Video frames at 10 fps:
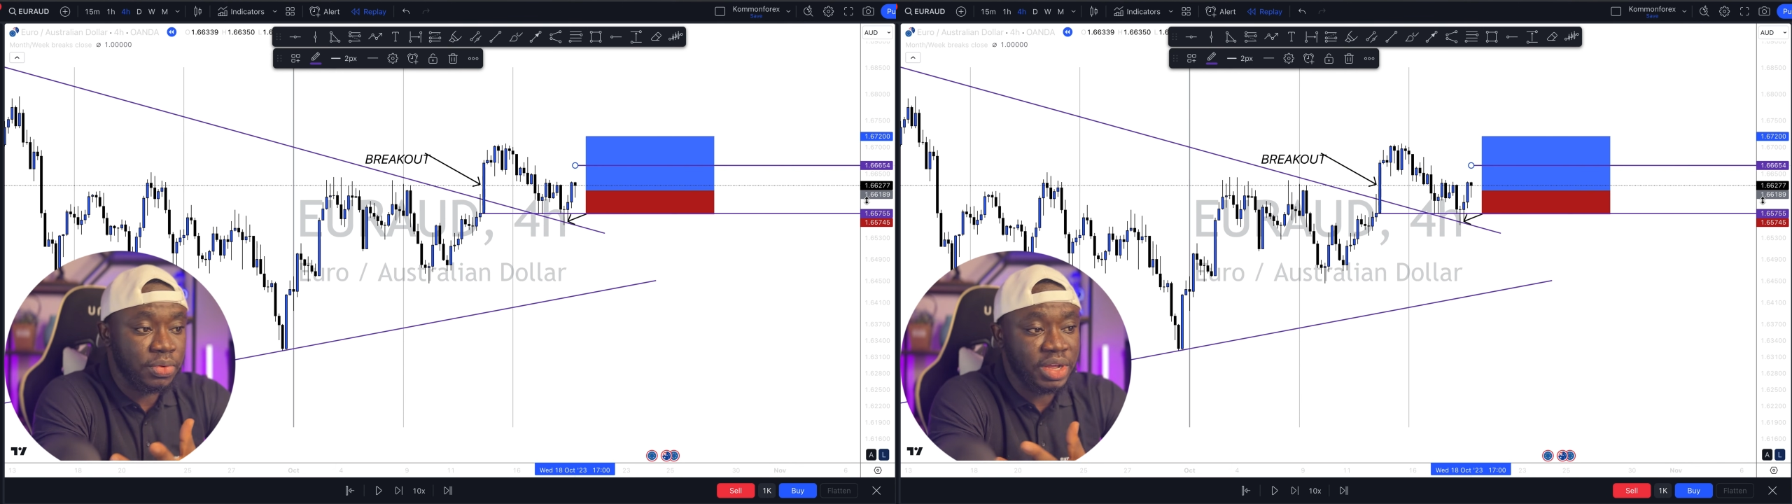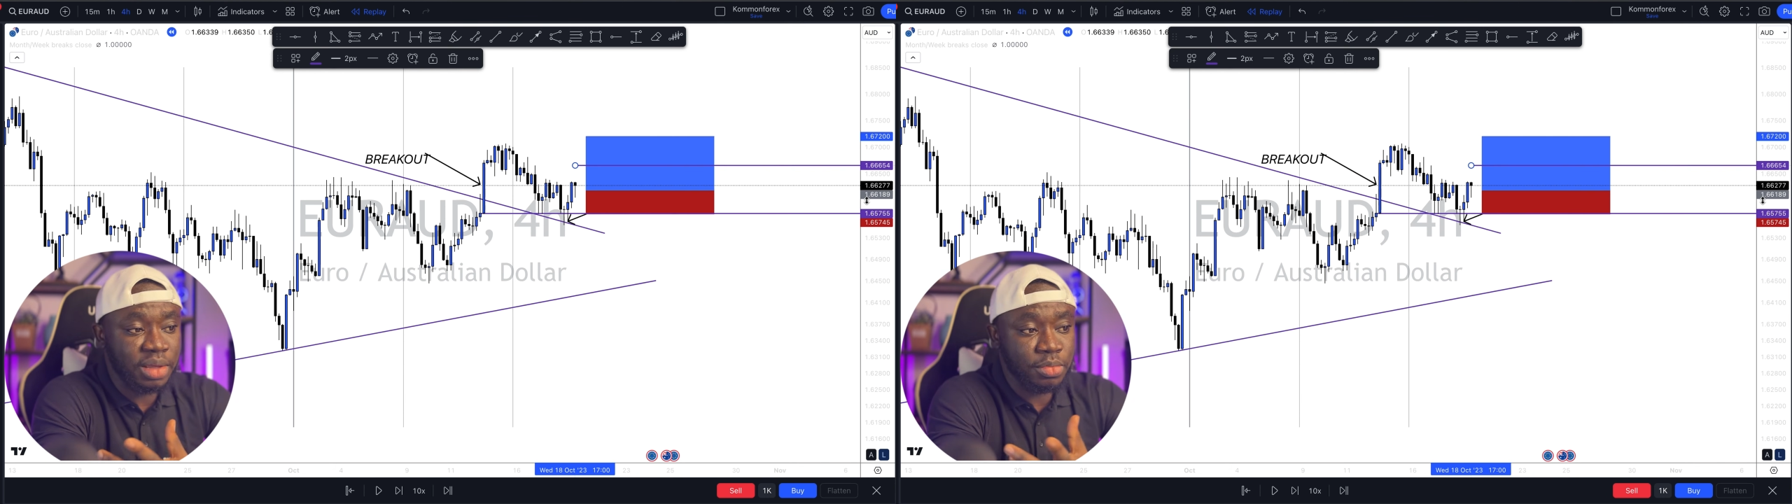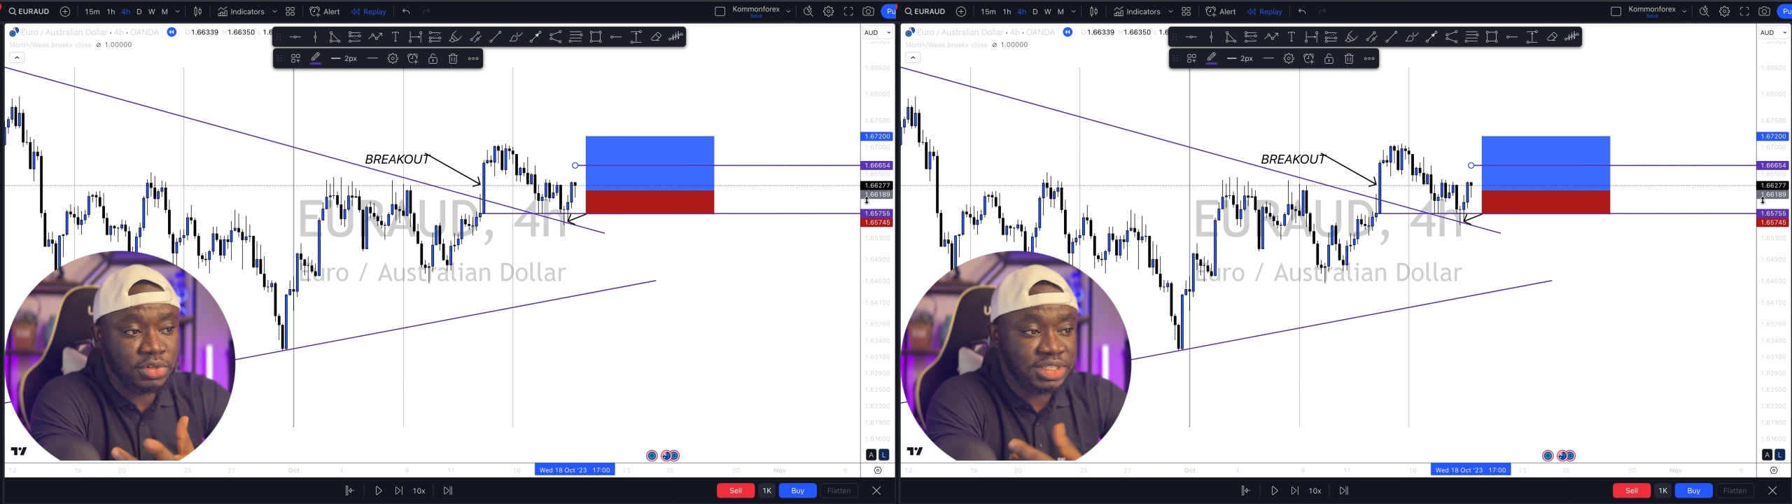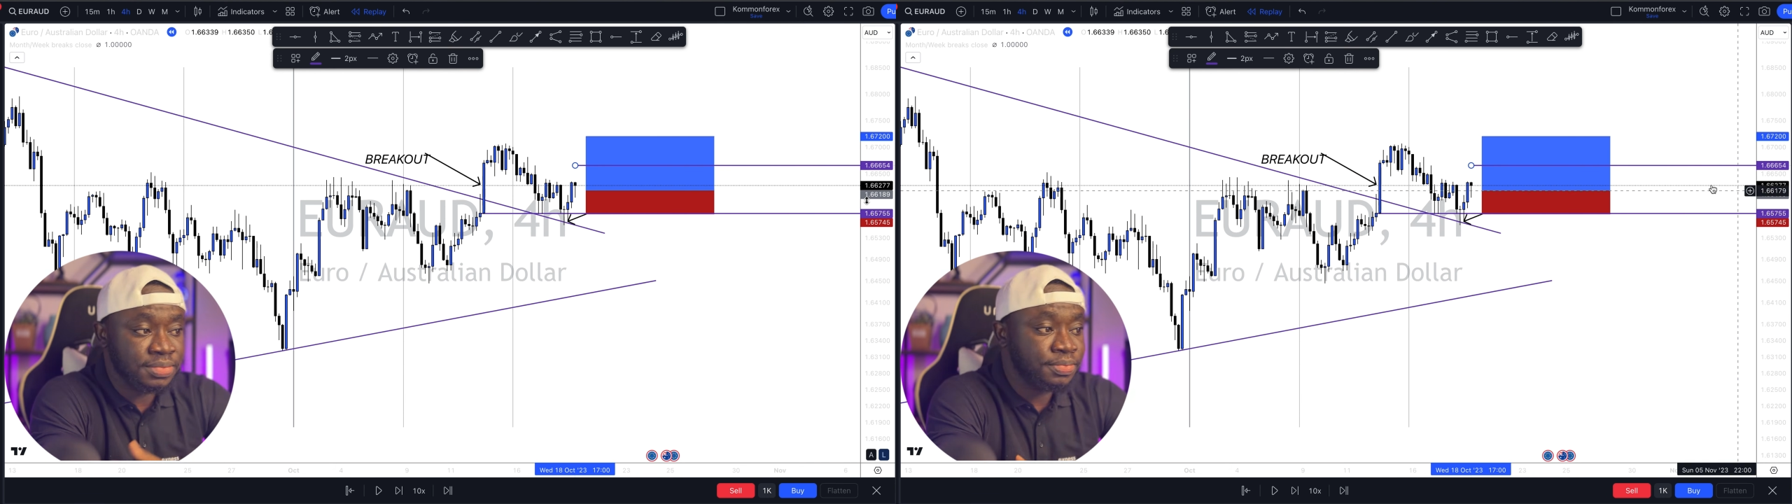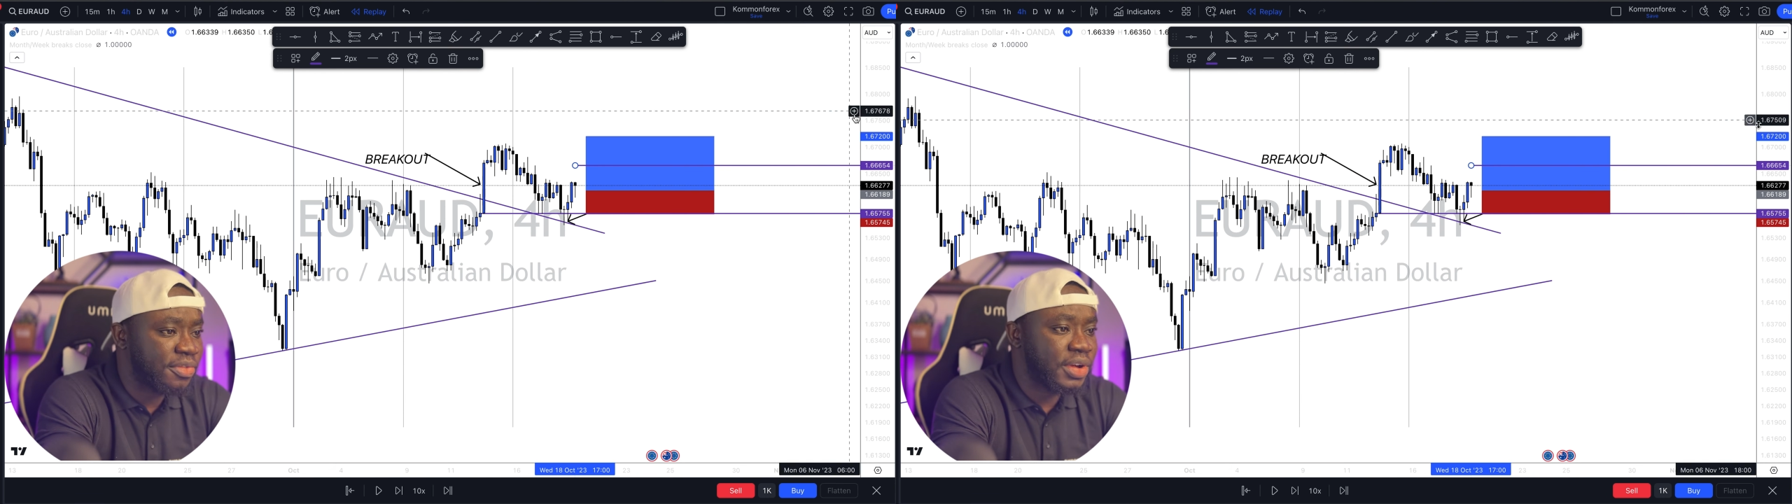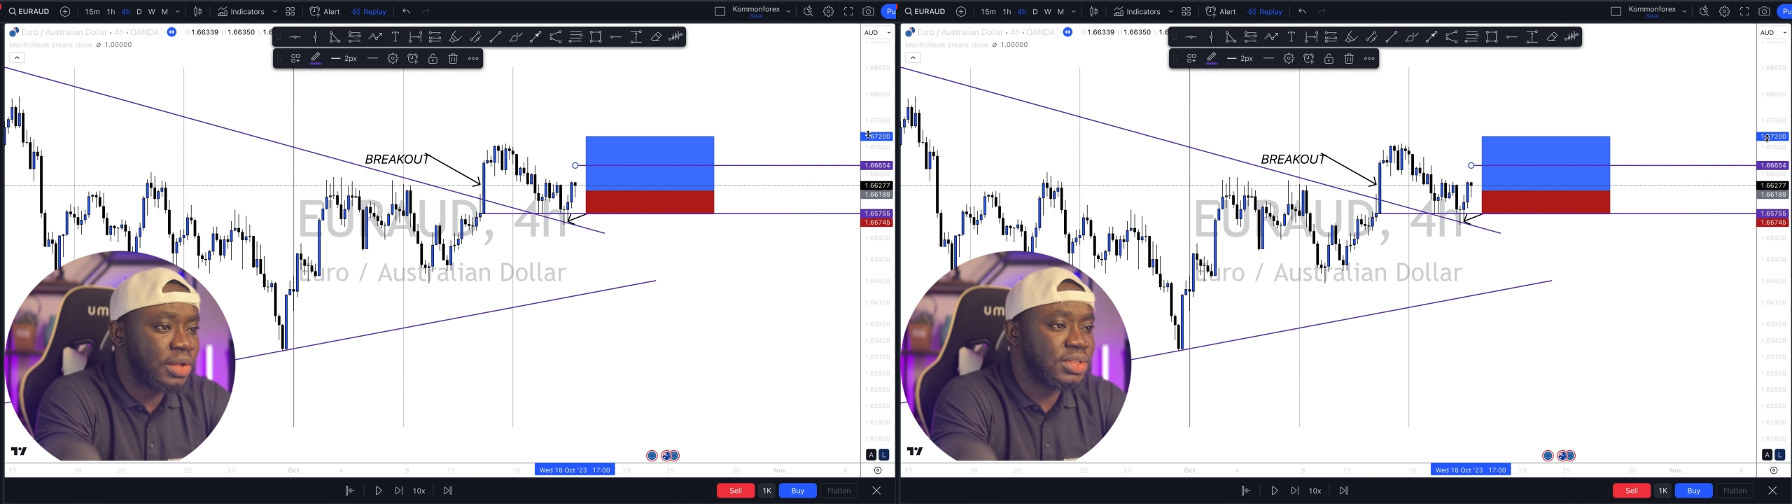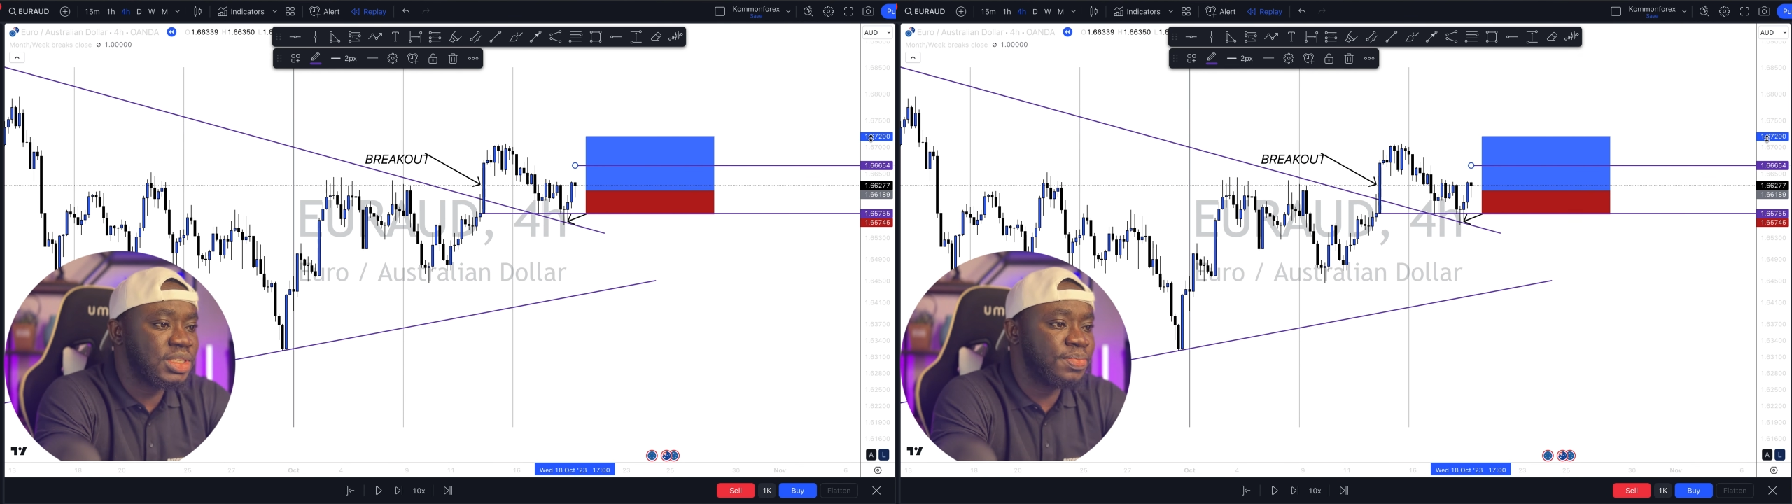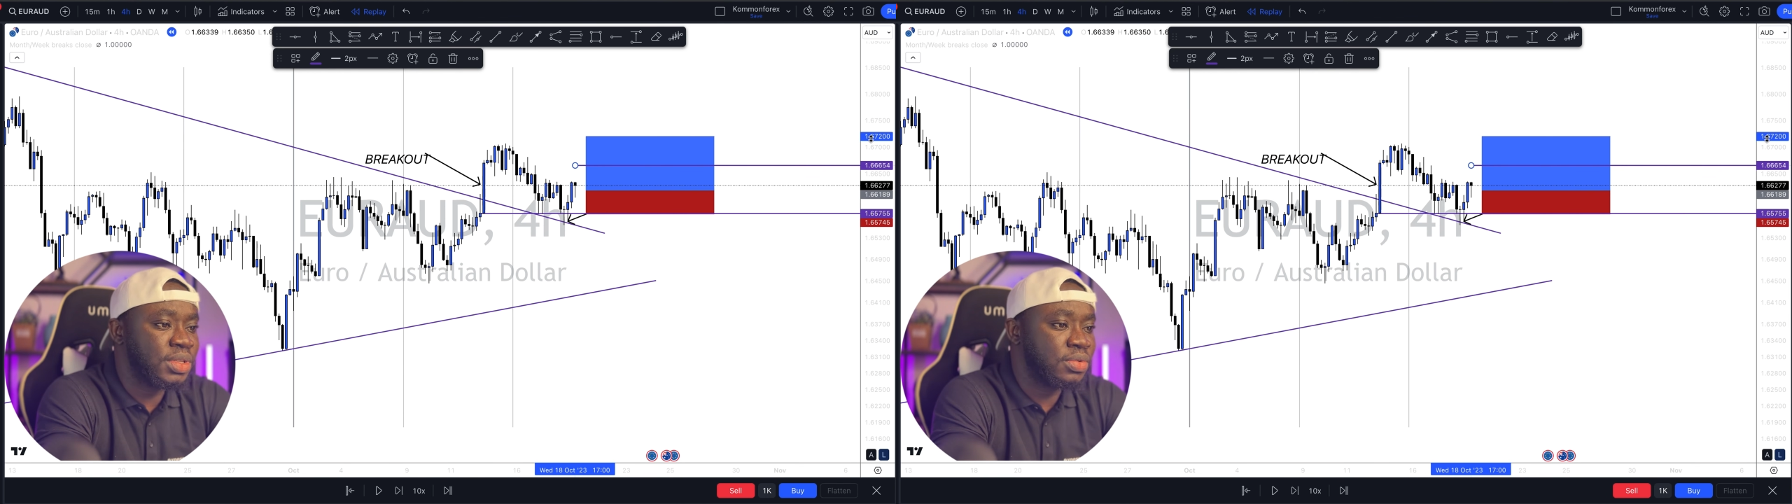where I bought the final
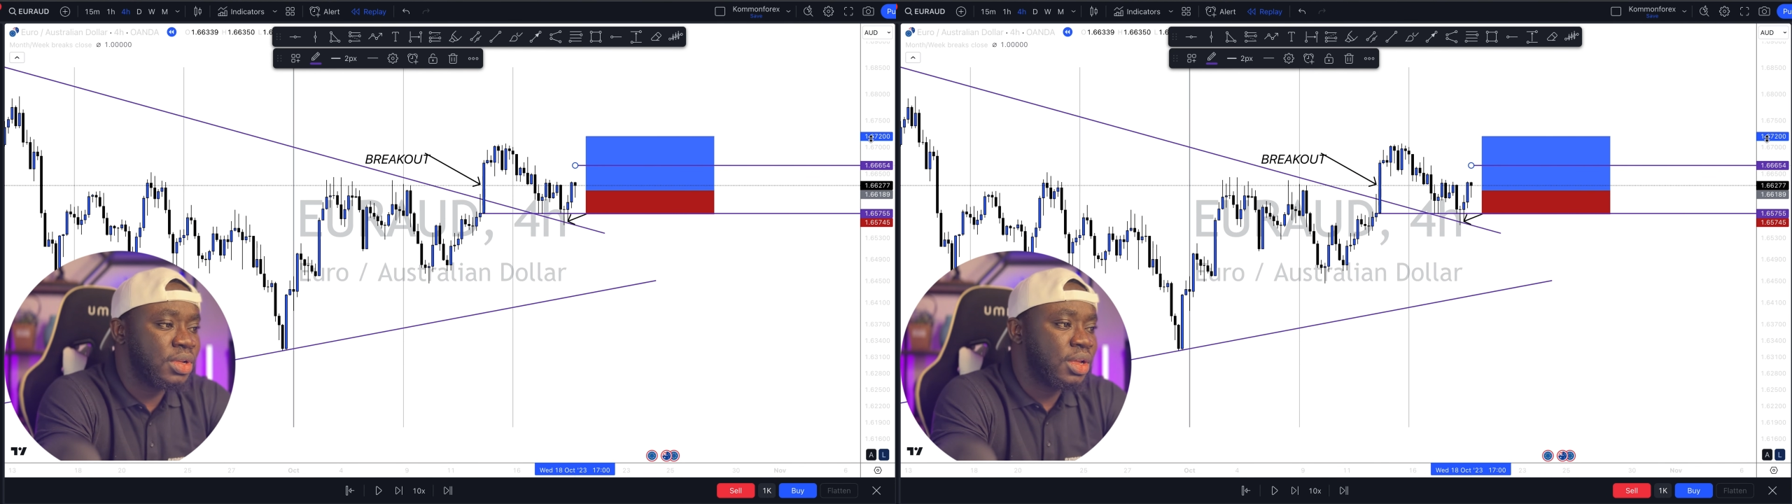TPU.